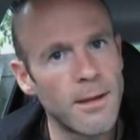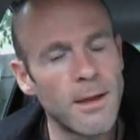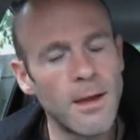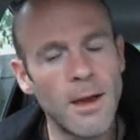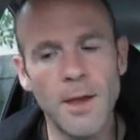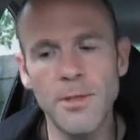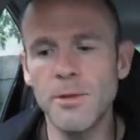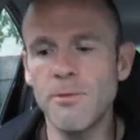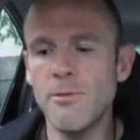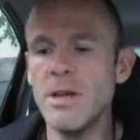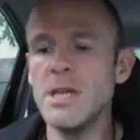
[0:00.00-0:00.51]

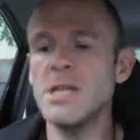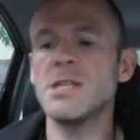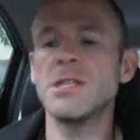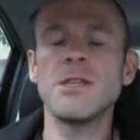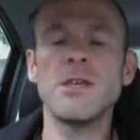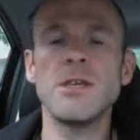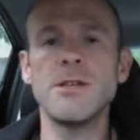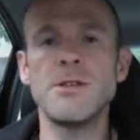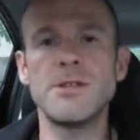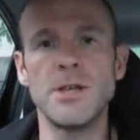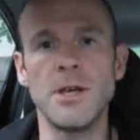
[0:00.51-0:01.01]
And the reason
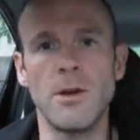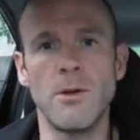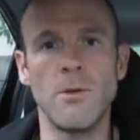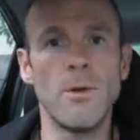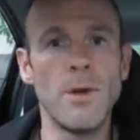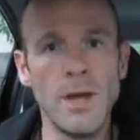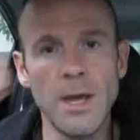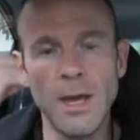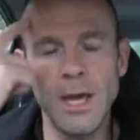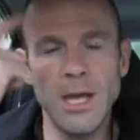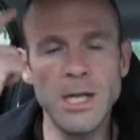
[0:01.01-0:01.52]
that you do
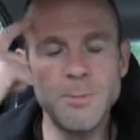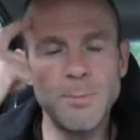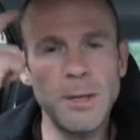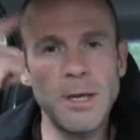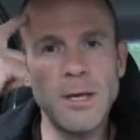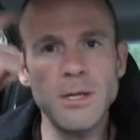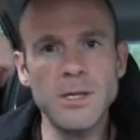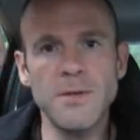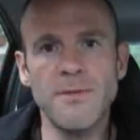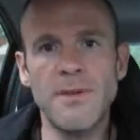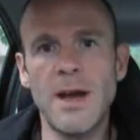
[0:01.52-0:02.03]
is
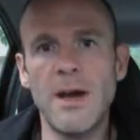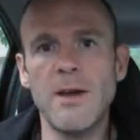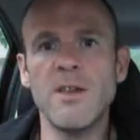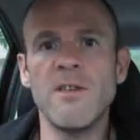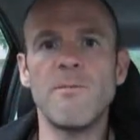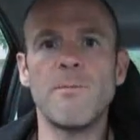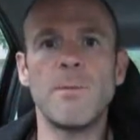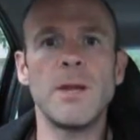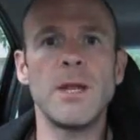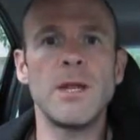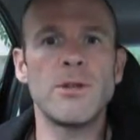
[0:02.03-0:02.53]
because of how
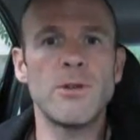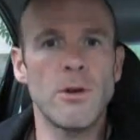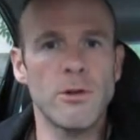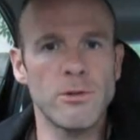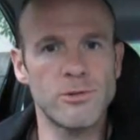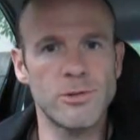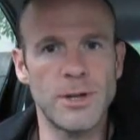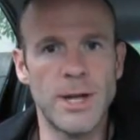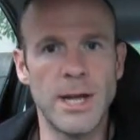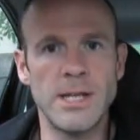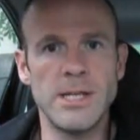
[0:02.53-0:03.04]
you've been
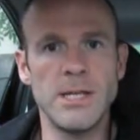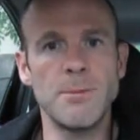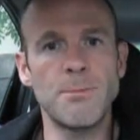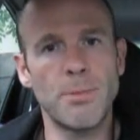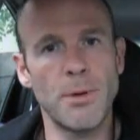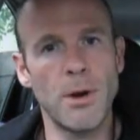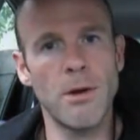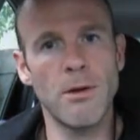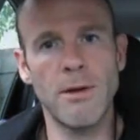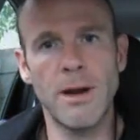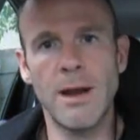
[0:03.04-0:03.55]
indoctrinated,
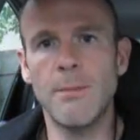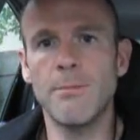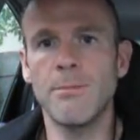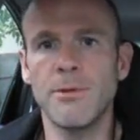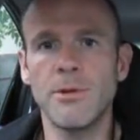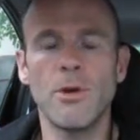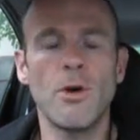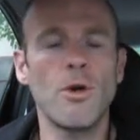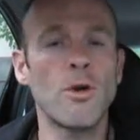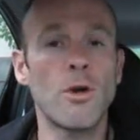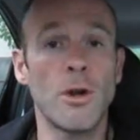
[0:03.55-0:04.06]

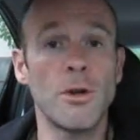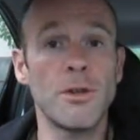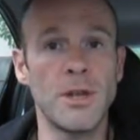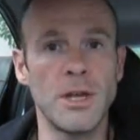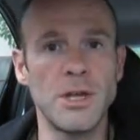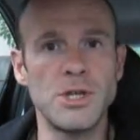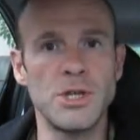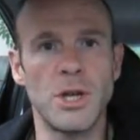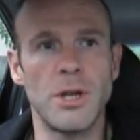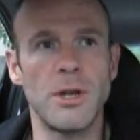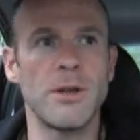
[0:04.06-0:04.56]
programmed or
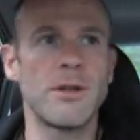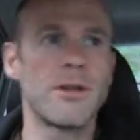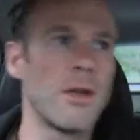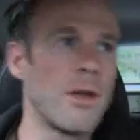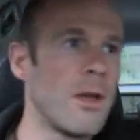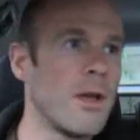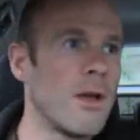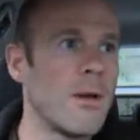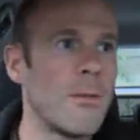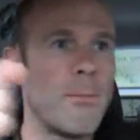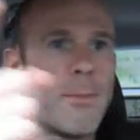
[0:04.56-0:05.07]
conditioned
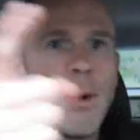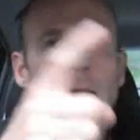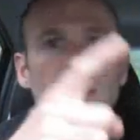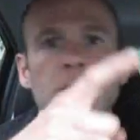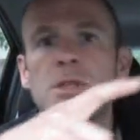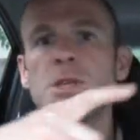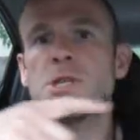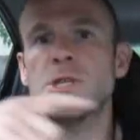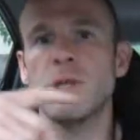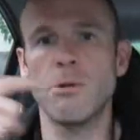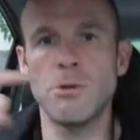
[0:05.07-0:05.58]
by
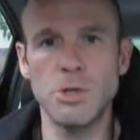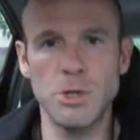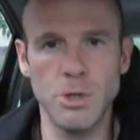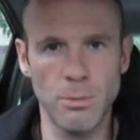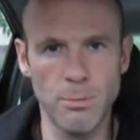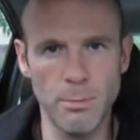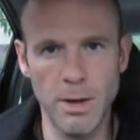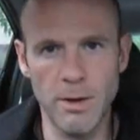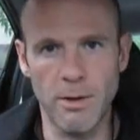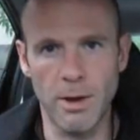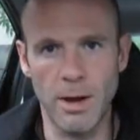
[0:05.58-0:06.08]
the social
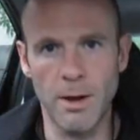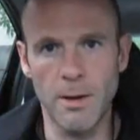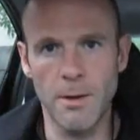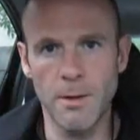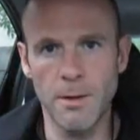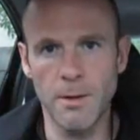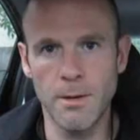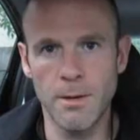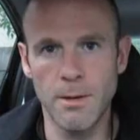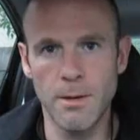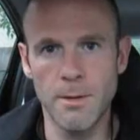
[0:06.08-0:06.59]
mirror,
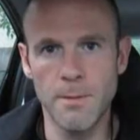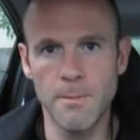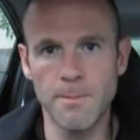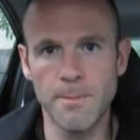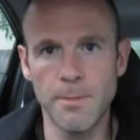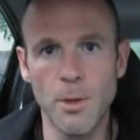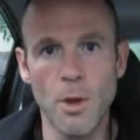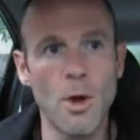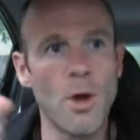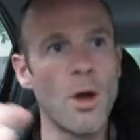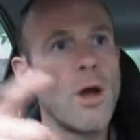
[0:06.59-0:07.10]

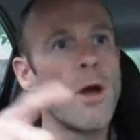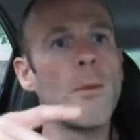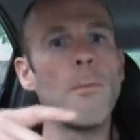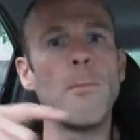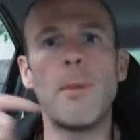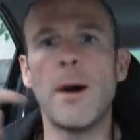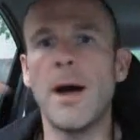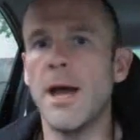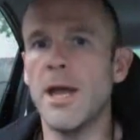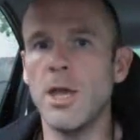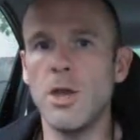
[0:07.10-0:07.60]

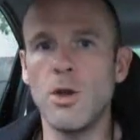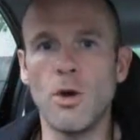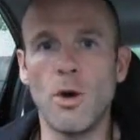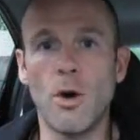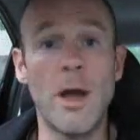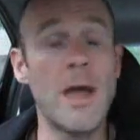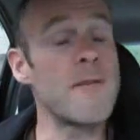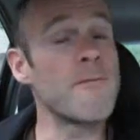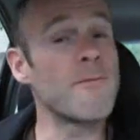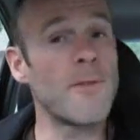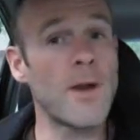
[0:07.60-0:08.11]
by
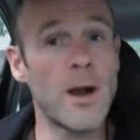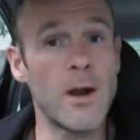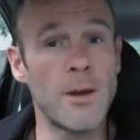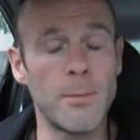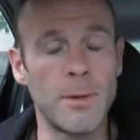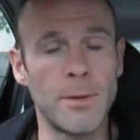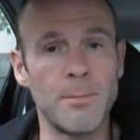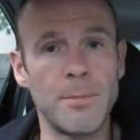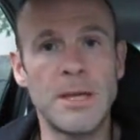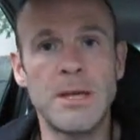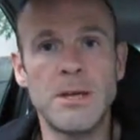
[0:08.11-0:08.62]
your
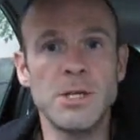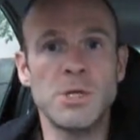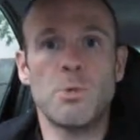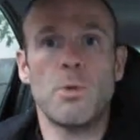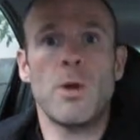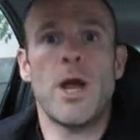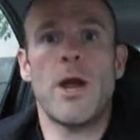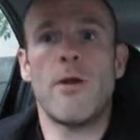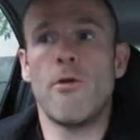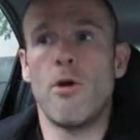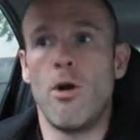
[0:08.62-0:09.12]
environment, because
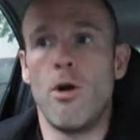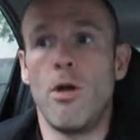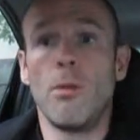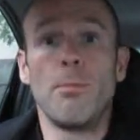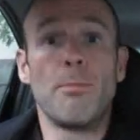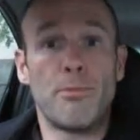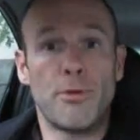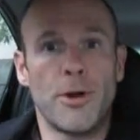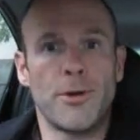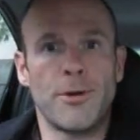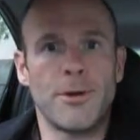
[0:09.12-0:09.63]
we are all
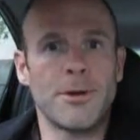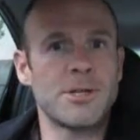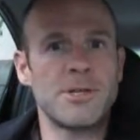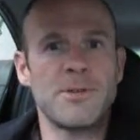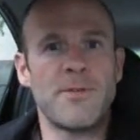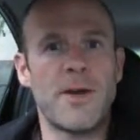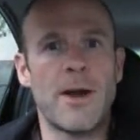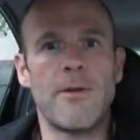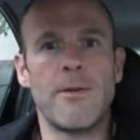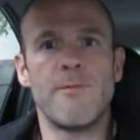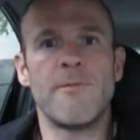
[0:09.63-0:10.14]
products
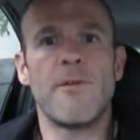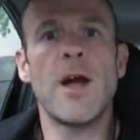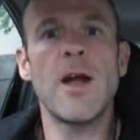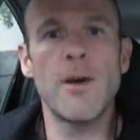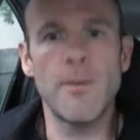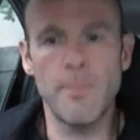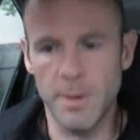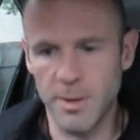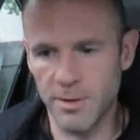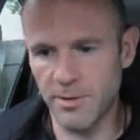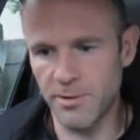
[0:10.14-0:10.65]
of our
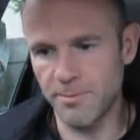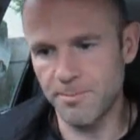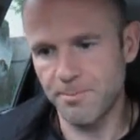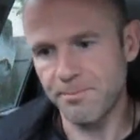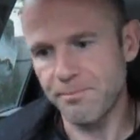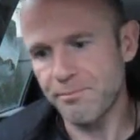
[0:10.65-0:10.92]
environment.